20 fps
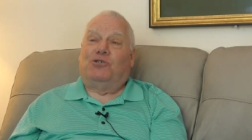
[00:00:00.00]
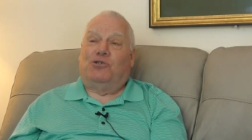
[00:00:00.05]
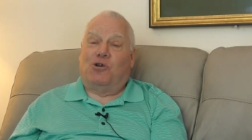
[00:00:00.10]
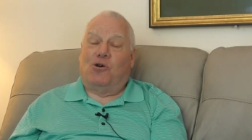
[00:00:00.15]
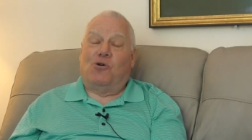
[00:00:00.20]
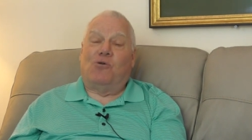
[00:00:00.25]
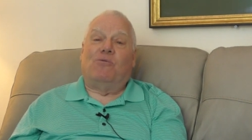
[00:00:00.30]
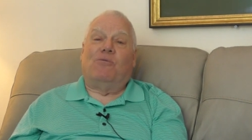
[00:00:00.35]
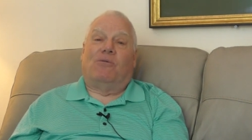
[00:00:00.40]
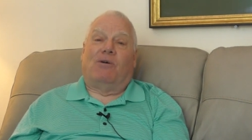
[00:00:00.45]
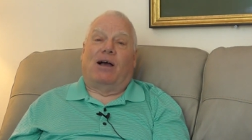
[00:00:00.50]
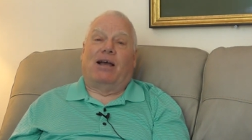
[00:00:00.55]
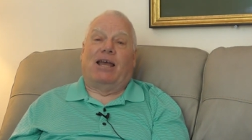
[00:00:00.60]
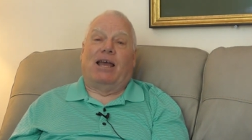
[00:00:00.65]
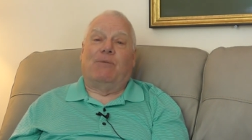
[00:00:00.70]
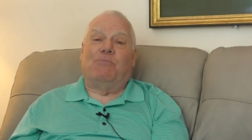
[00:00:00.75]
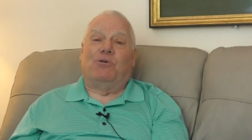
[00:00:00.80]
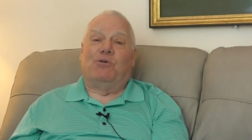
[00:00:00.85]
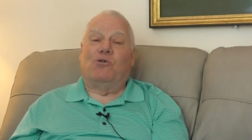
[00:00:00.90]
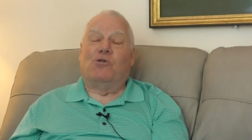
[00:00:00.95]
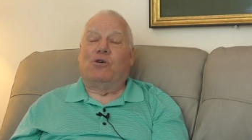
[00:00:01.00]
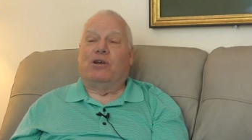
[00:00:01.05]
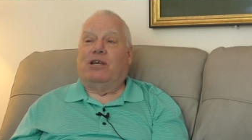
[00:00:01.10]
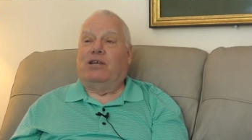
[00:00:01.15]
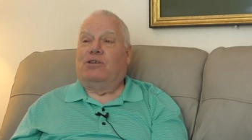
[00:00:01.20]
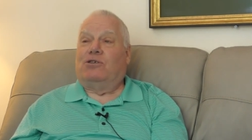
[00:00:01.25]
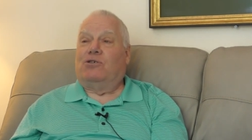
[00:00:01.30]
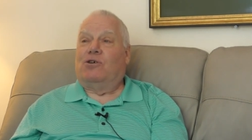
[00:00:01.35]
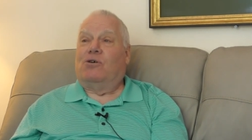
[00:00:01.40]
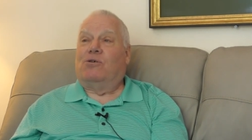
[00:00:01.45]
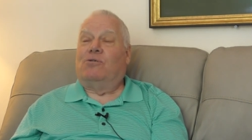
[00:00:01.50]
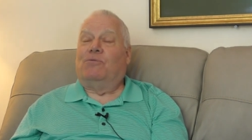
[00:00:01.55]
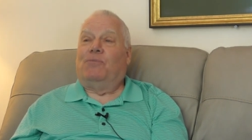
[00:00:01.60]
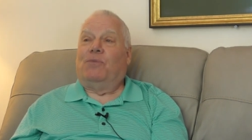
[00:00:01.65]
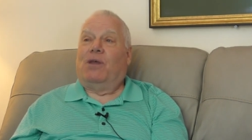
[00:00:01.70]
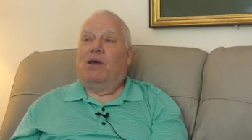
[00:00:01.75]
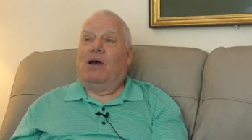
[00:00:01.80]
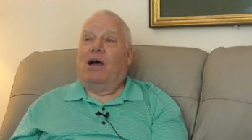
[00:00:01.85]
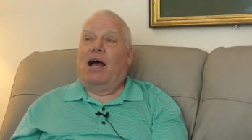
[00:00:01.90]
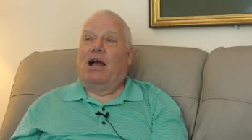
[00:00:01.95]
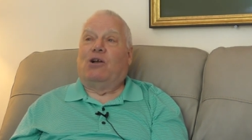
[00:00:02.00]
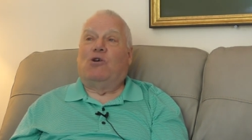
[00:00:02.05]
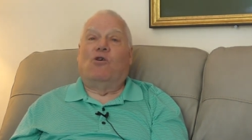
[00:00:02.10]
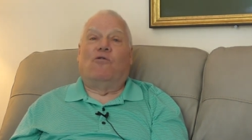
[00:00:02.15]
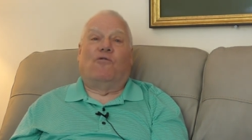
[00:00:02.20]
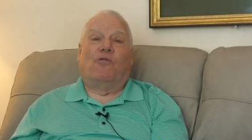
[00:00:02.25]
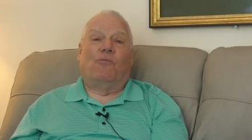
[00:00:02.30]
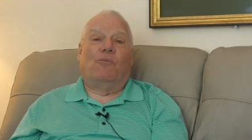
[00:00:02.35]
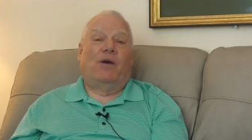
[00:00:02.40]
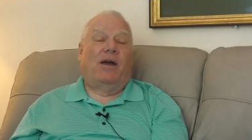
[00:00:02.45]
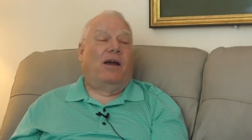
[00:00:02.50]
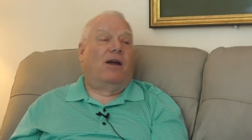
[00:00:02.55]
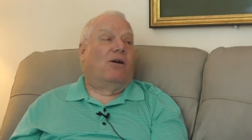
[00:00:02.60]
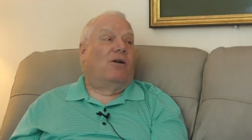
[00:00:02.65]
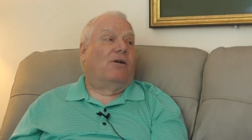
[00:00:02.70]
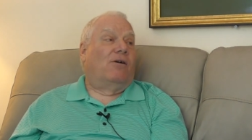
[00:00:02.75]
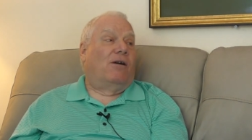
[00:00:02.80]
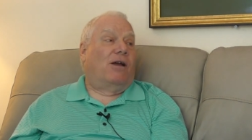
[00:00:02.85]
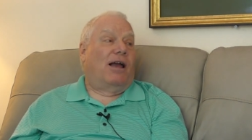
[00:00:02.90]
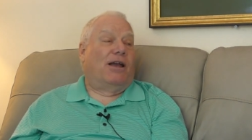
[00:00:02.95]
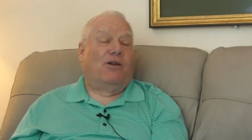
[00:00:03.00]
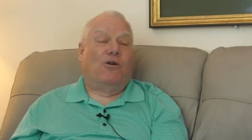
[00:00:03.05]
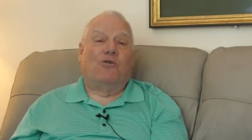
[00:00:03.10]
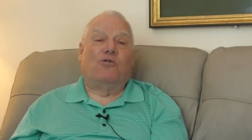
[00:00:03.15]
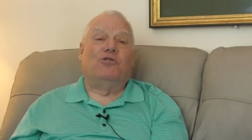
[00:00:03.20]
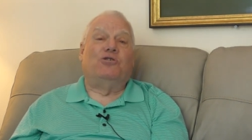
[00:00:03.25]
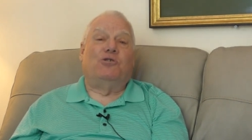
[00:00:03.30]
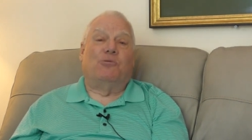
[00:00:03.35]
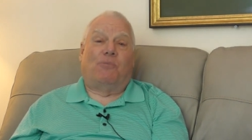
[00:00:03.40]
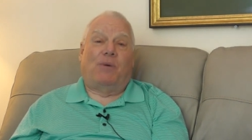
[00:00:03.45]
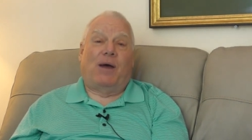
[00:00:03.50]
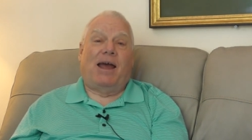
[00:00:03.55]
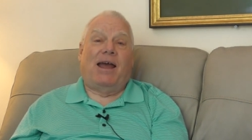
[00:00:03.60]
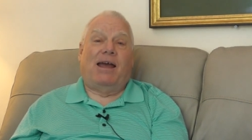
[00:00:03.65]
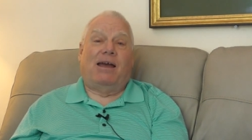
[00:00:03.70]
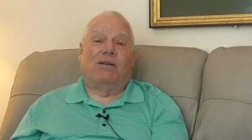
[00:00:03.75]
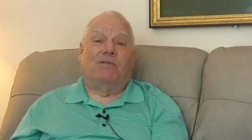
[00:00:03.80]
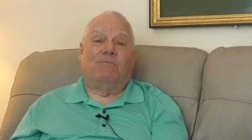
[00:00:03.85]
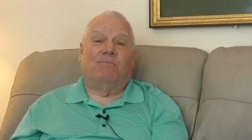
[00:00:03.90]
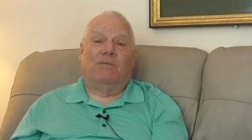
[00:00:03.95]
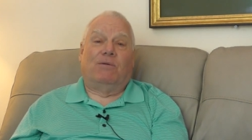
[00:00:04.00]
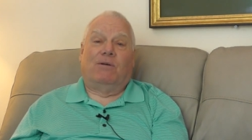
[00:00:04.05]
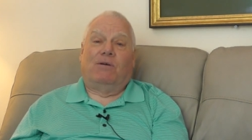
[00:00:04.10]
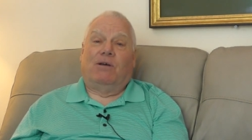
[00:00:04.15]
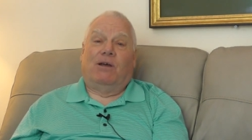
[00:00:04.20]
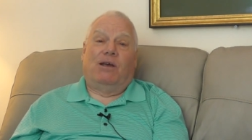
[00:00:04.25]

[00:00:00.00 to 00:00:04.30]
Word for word: So I gave them cookies. So I go from there, I go to Japan.